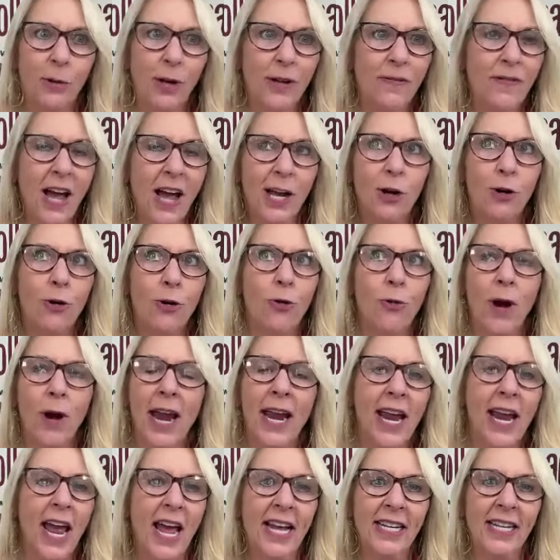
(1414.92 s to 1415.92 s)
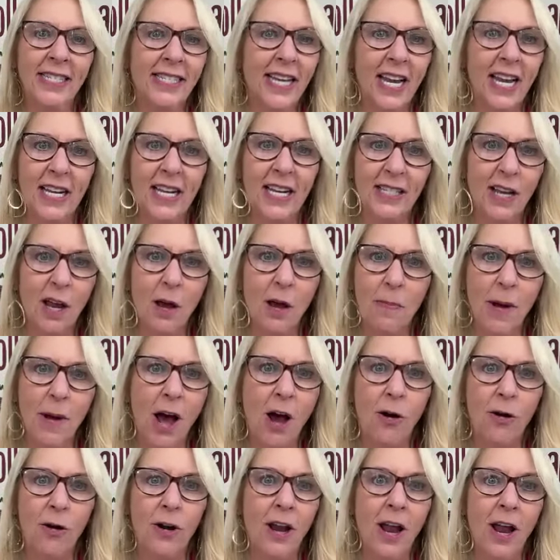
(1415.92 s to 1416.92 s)
We've had great essays
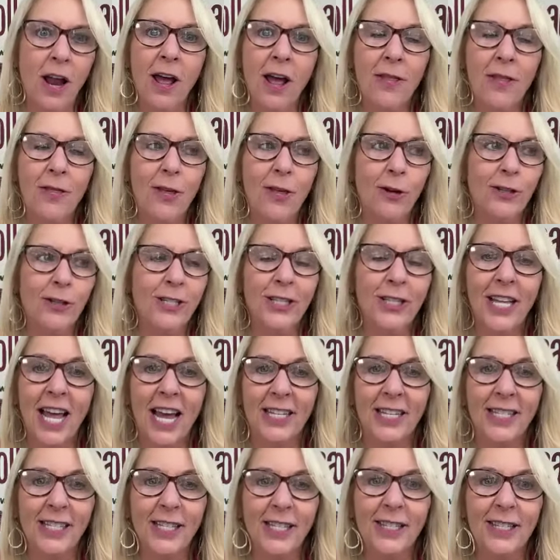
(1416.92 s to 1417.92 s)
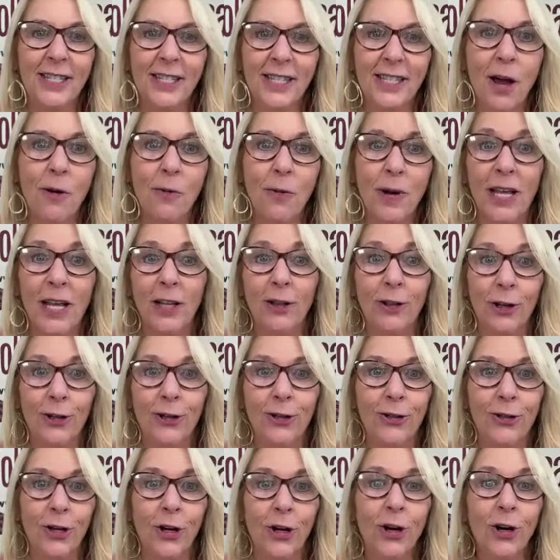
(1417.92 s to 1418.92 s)
about those lessons that we
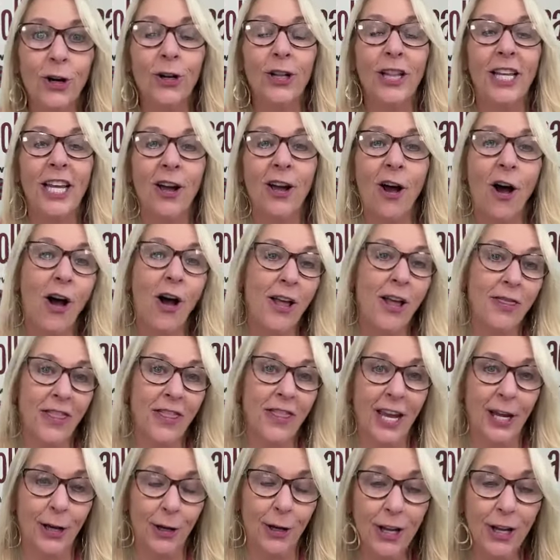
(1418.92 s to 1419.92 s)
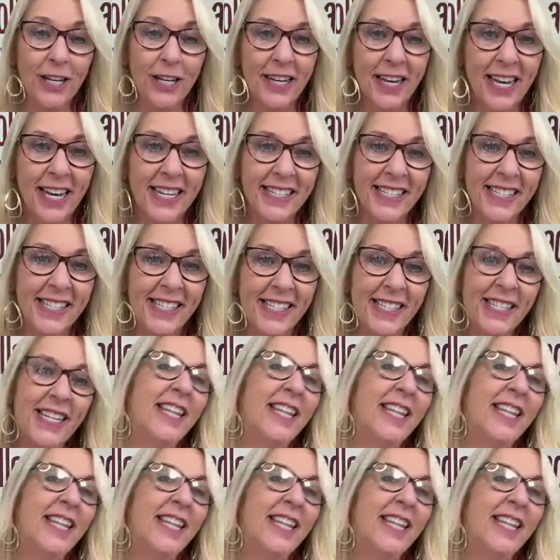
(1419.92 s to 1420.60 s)
learned early on, thank goodness.